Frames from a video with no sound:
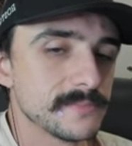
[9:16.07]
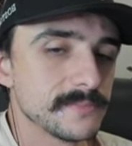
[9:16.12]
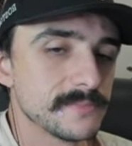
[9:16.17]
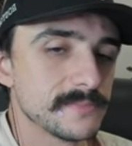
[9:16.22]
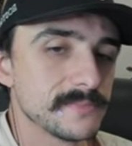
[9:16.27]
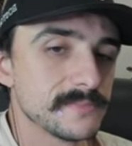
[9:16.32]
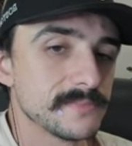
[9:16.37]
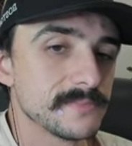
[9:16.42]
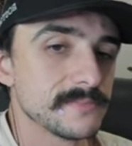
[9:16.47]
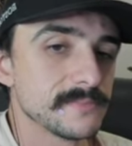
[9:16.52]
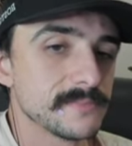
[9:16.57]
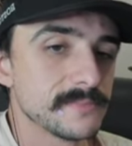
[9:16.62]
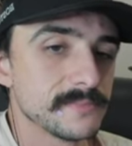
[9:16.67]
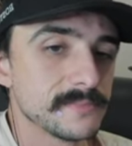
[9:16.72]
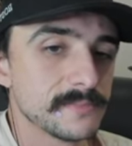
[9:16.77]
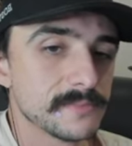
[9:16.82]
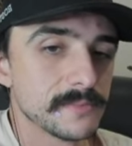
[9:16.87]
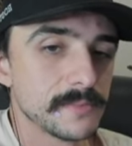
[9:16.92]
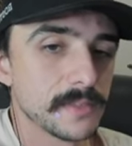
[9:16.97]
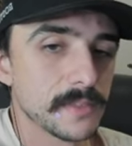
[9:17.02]
I passed
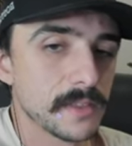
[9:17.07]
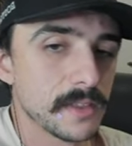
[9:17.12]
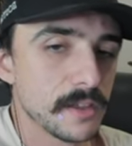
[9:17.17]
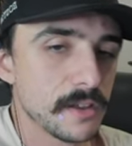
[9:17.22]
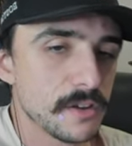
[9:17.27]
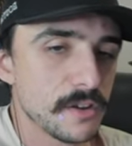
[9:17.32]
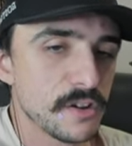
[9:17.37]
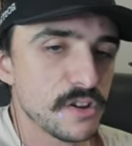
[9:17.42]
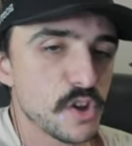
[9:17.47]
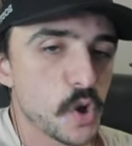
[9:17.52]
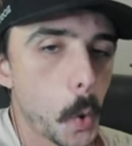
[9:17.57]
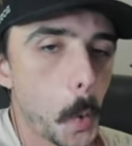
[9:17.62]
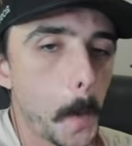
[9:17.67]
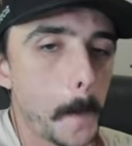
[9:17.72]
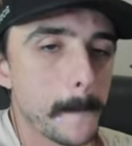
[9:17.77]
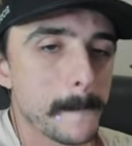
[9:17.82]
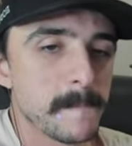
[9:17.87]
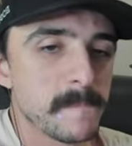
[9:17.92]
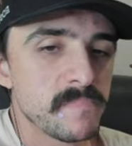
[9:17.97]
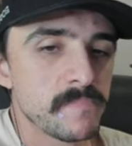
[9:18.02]
Costco, and after
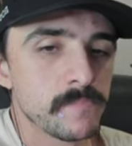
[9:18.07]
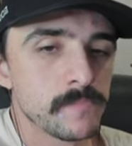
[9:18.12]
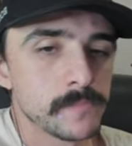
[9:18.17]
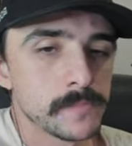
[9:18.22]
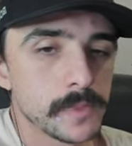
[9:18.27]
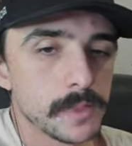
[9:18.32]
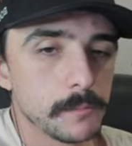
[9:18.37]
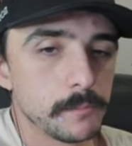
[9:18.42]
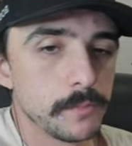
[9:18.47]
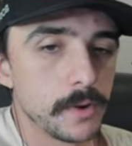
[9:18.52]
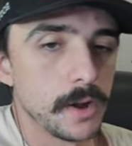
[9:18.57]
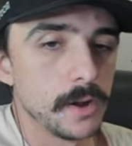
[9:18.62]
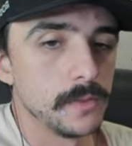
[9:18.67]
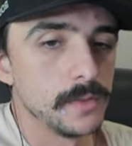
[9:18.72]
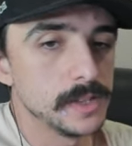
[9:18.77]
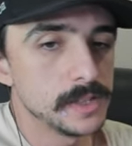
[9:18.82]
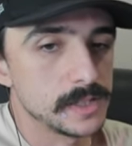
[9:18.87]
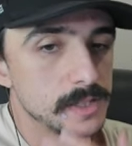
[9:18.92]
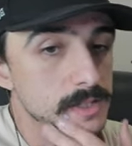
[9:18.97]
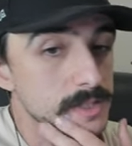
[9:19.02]
not finding any code... Bro,
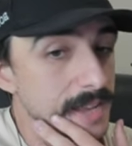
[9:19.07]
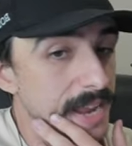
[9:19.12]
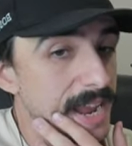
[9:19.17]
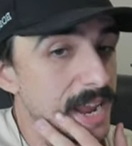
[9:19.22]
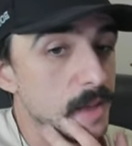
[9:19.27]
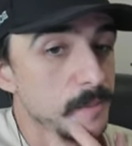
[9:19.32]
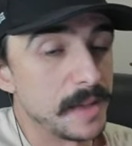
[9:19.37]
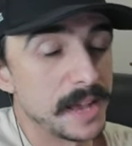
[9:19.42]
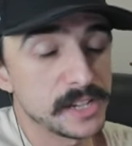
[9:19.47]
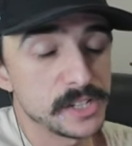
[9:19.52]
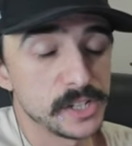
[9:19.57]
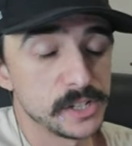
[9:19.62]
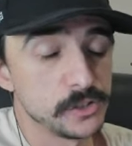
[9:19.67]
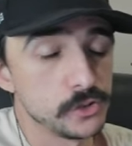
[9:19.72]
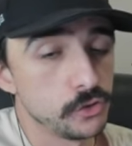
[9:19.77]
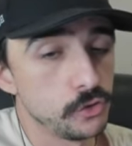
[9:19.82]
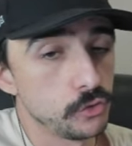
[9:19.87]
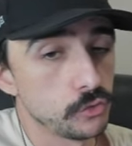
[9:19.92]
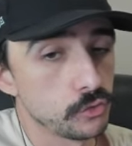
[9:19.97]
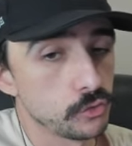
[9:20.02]
this, damn, that shit is
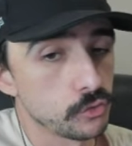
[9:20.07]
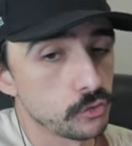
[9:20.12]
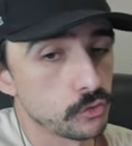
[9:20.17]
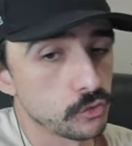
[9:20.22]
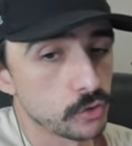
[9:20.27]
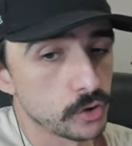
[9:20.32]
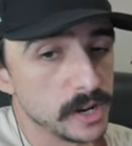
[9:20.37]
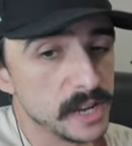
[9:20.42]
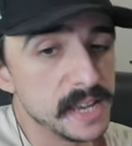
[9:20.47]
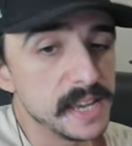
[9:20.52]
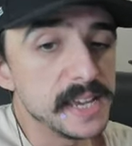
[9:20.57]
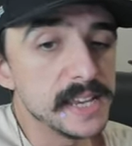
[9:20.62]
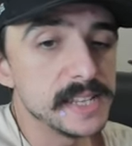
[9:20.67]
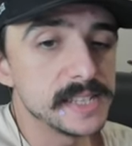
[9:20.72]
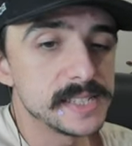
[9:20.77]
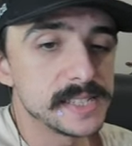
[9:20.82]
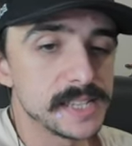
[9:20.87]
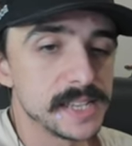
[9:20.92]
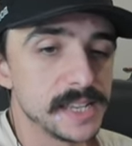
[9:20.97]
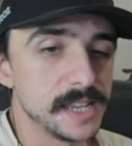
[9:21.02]

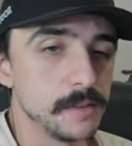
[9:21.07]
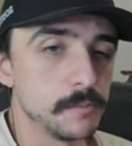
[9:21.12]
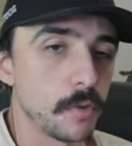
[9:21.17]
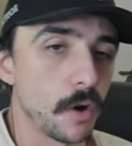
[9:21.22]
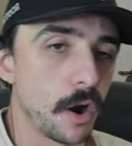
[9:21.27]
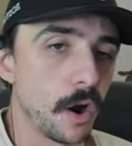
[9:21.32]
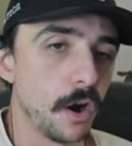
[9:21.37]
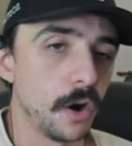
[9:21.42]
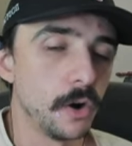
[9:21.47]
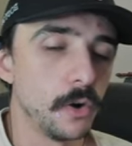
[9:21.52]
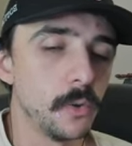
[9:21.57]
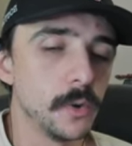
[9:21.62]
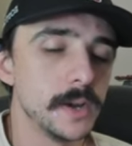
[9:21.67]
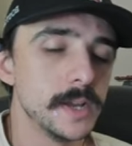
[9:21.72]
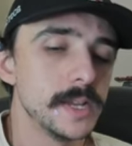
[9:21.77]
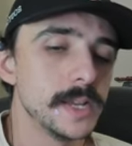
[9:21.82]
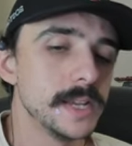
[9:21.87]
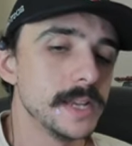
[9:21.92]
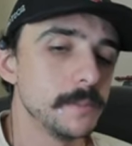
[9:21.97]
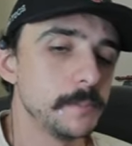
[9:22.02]
greasy, bro
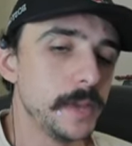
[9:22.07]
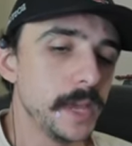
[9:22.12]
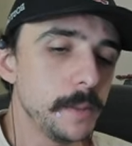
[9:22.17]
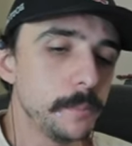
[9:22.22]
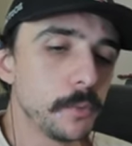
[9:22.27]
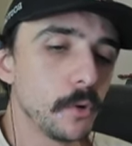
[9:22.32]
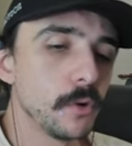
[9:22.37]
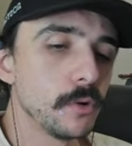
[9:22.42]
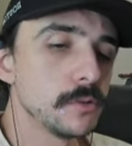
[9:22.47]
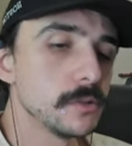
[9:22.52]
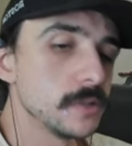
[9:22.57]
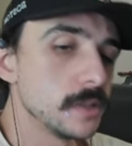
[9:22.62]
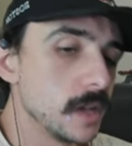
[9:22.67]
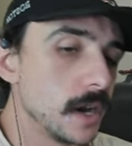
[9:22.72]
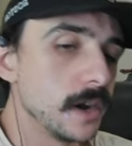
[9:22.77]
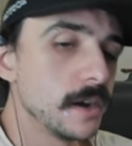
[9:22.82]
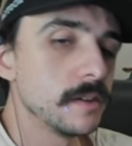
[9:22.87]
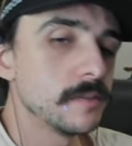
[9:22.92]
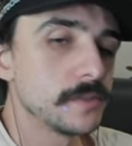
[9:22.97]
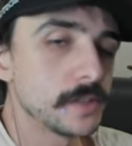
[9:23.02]
people
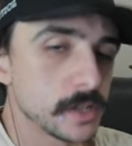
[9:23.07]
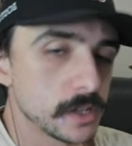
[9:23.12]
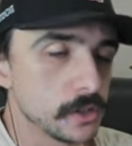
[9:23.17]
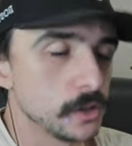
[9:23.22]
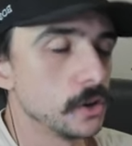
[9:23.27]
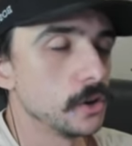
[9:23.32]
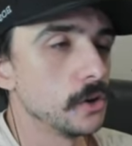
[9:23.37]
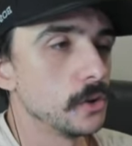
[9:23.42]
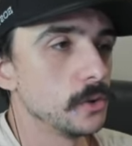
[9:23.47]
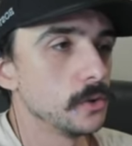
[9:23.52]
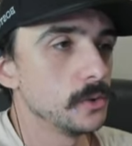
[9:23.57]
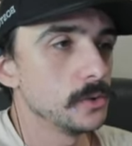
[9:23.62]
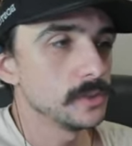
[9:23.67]
love to go